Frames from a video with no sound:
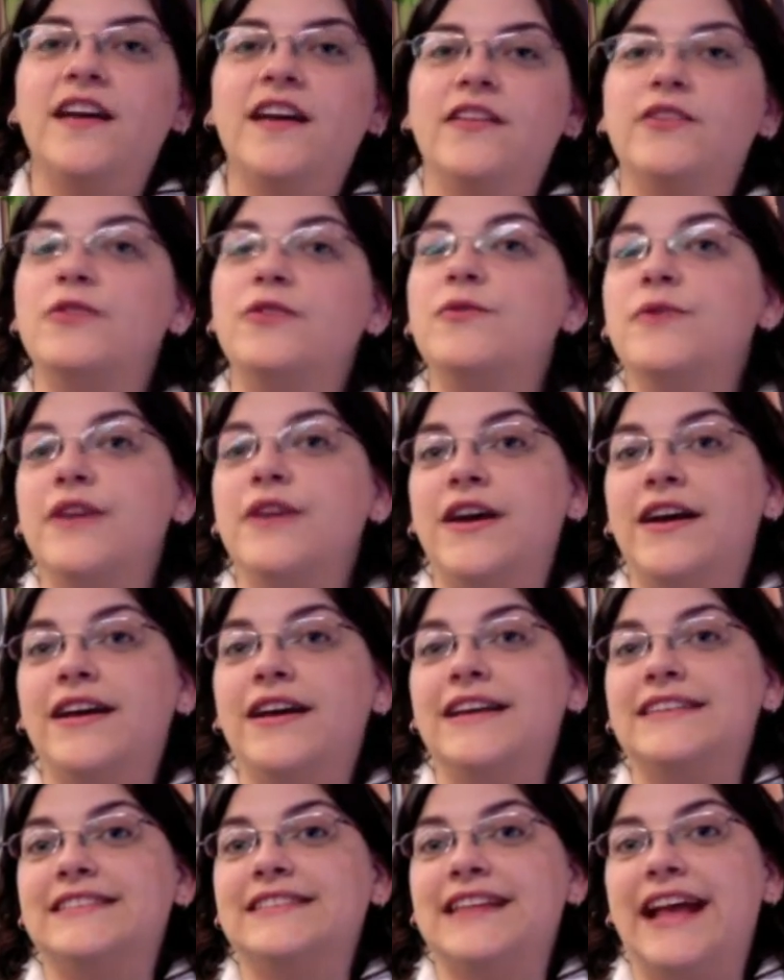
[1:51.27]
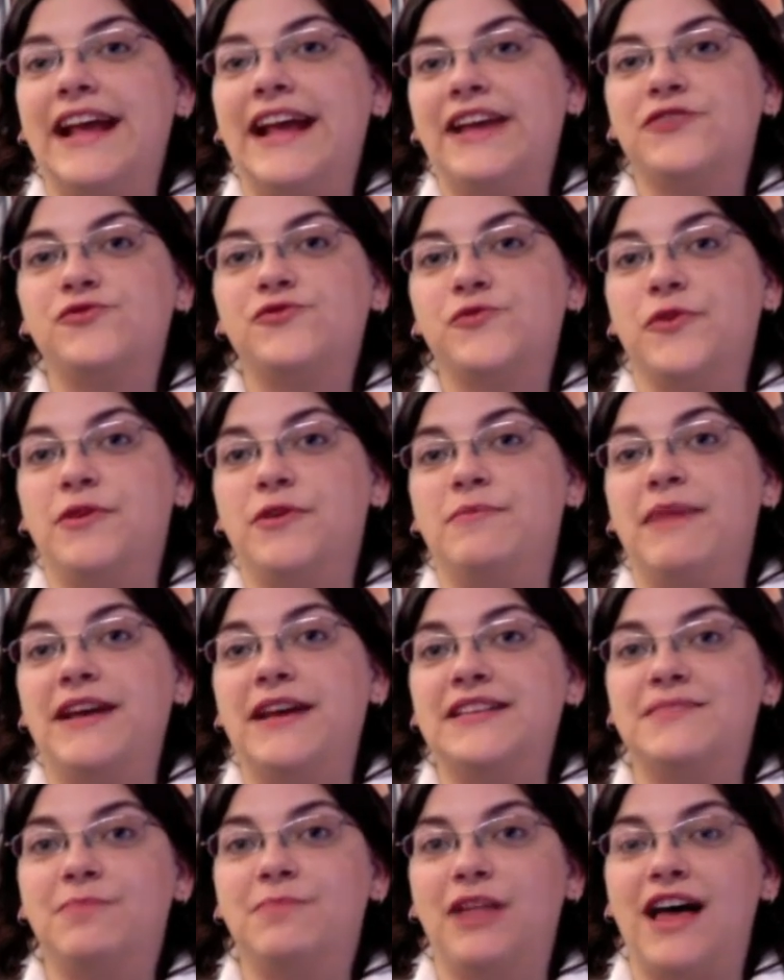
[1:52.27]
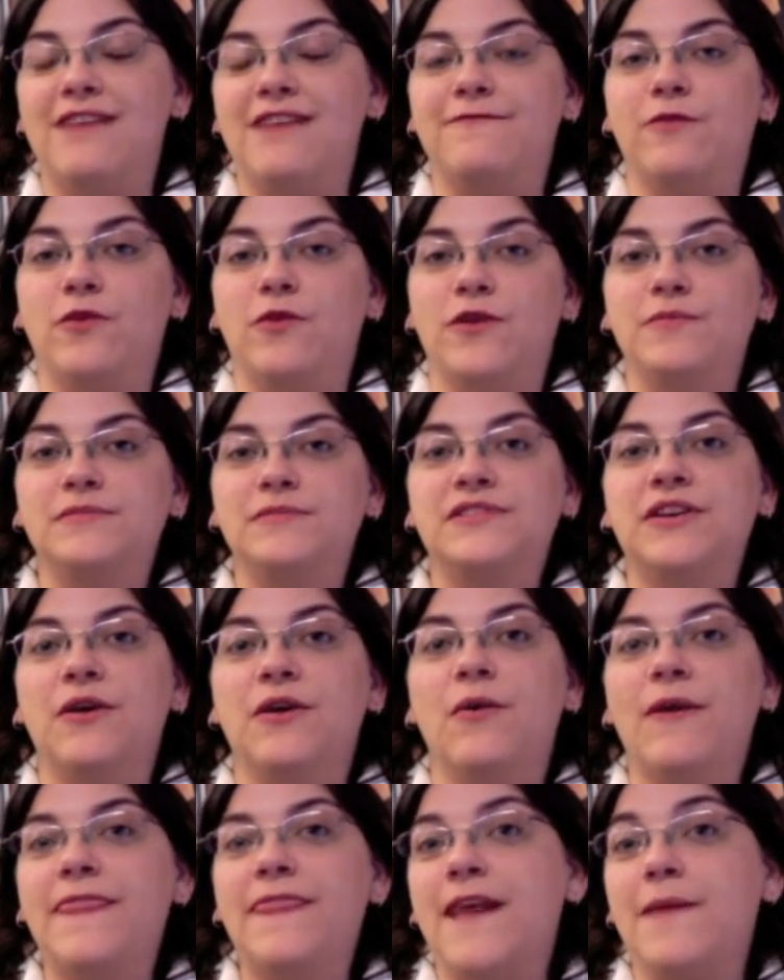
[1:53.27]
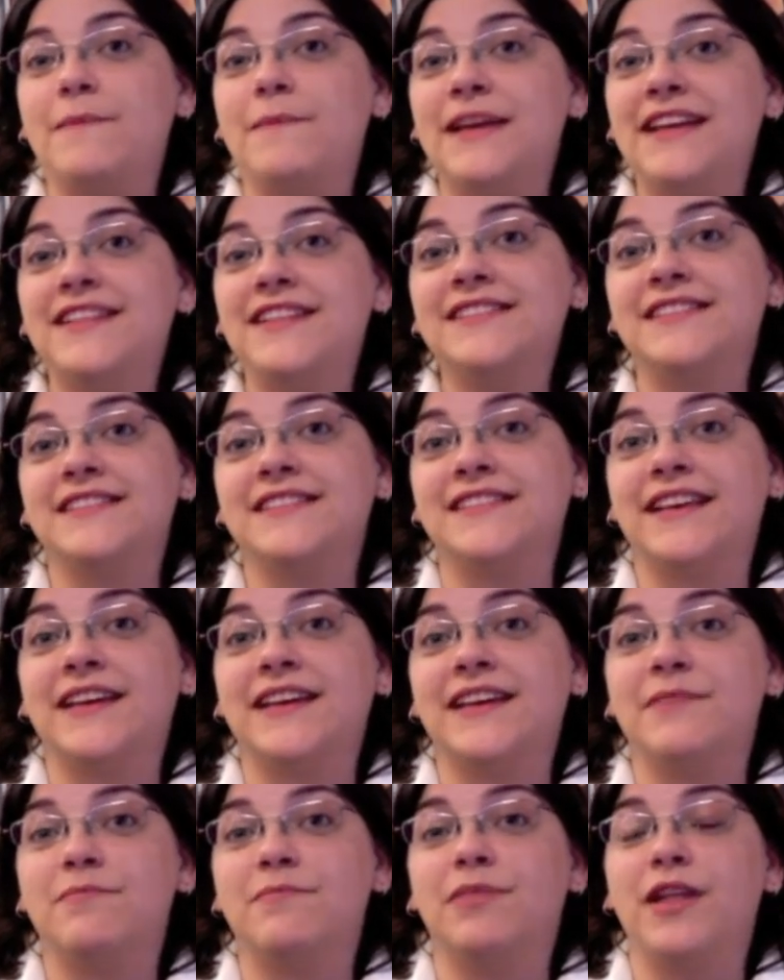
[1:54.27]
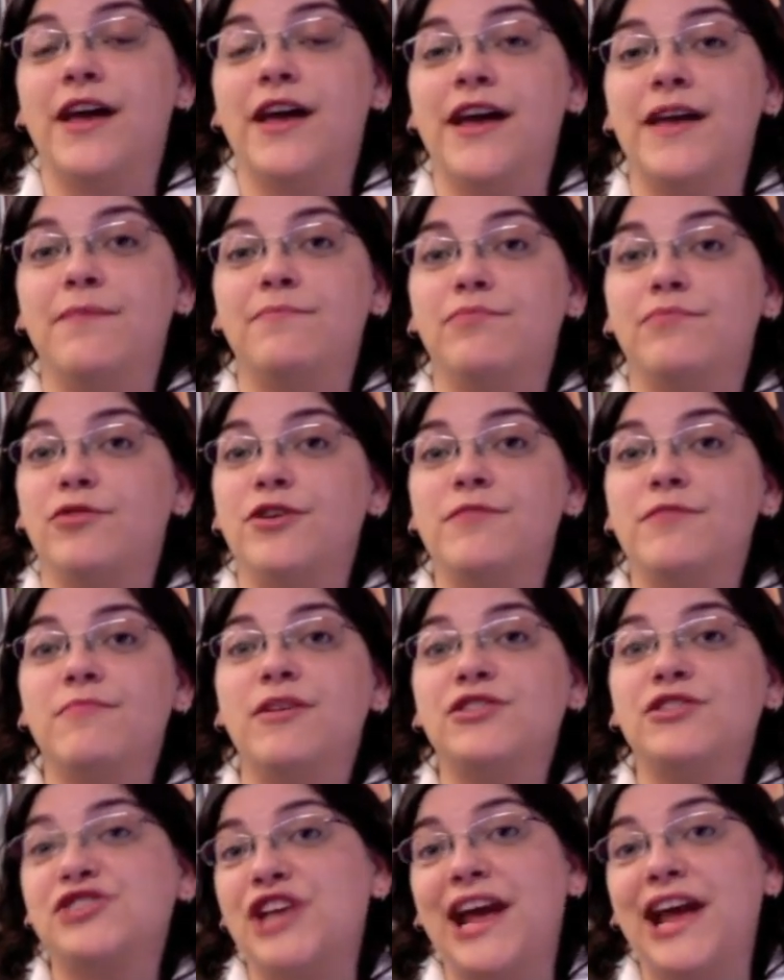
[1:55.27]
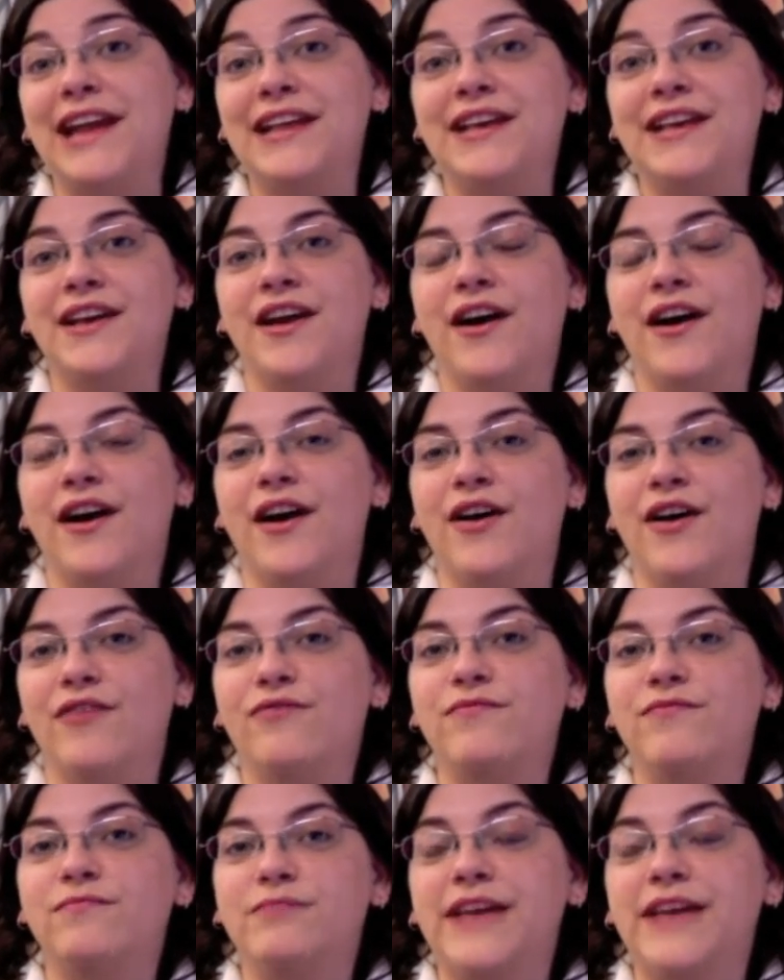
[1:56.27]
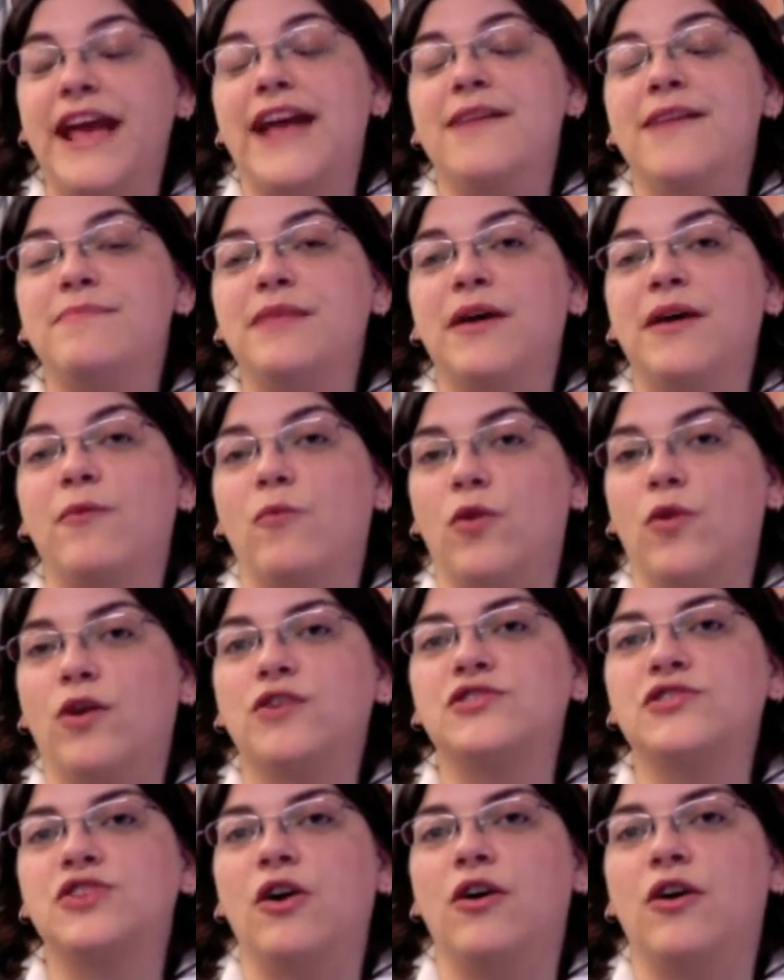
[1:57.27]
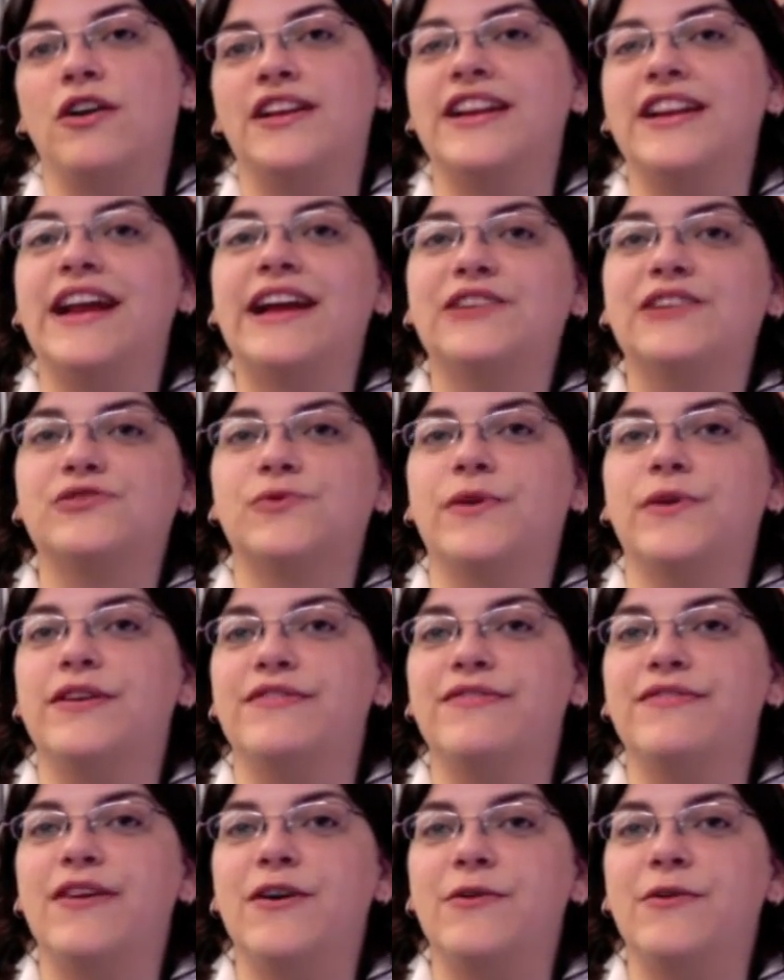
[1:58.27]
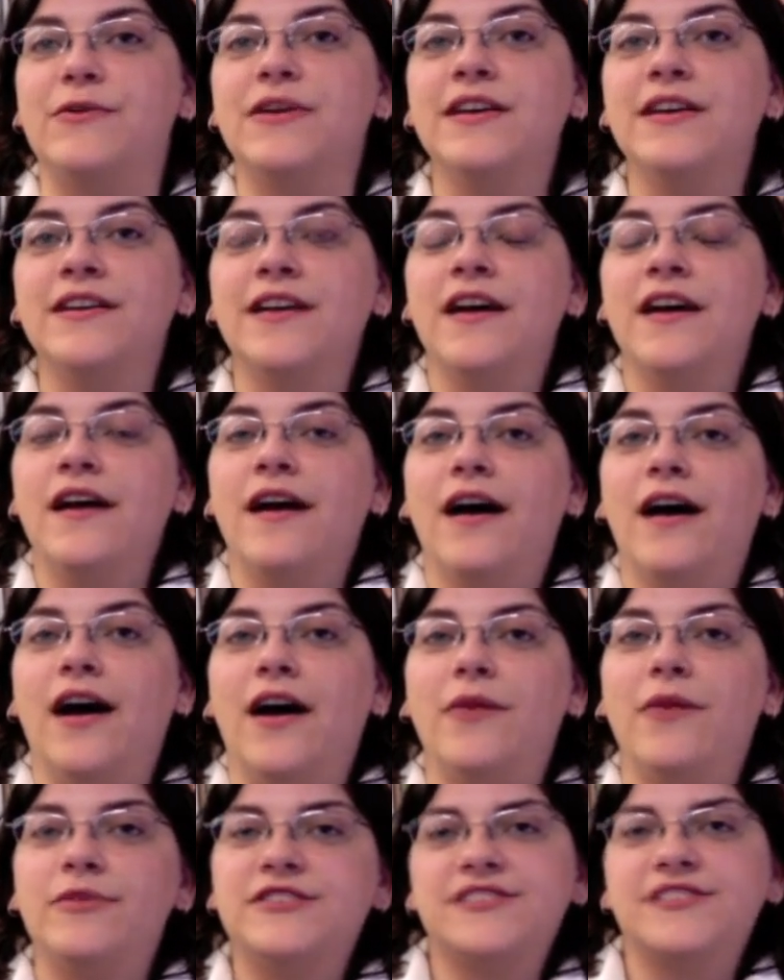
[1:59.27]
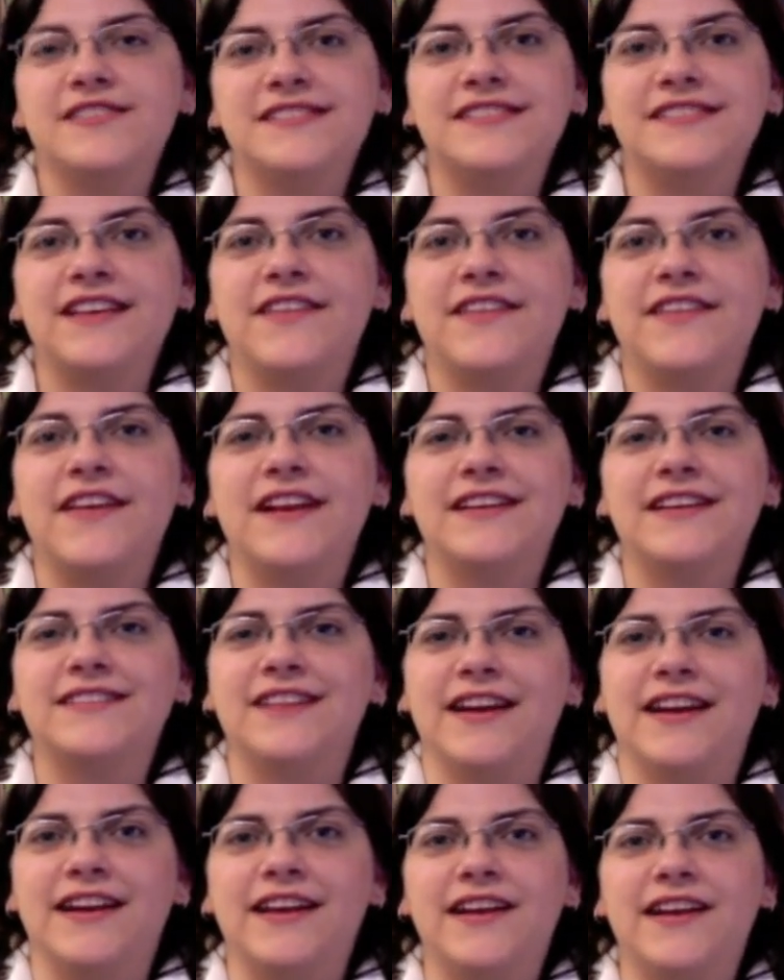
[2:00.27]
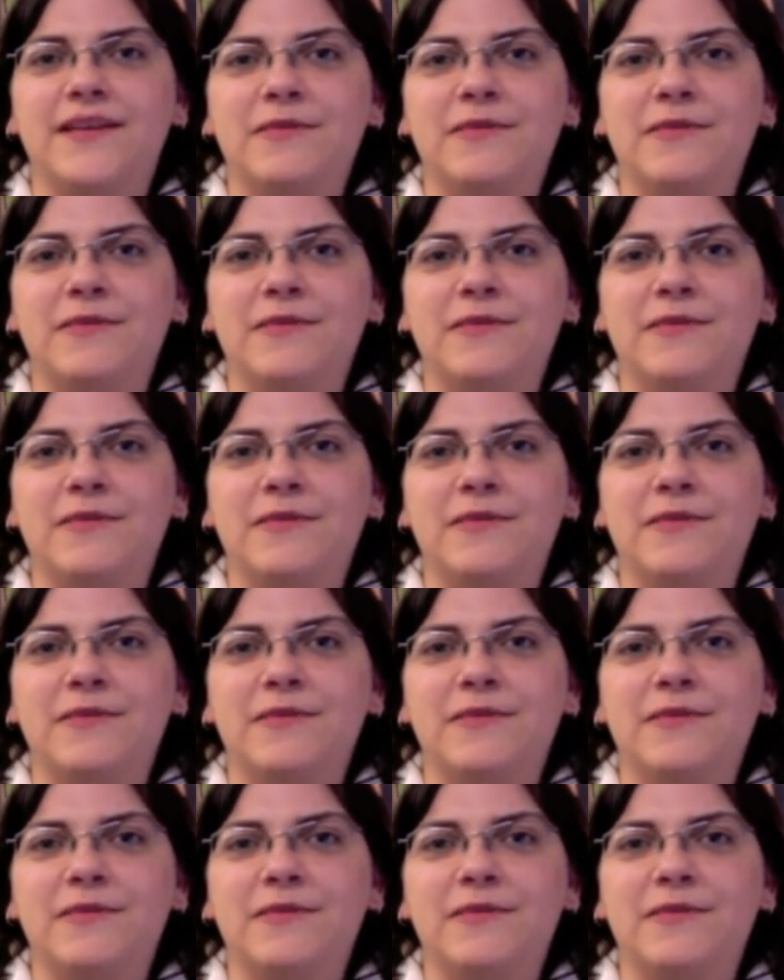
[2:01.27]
The Ouya is an Android-based platform. So what that means is it can play pretty much any game that works on an Android phone. Which doesn't sound that exciting.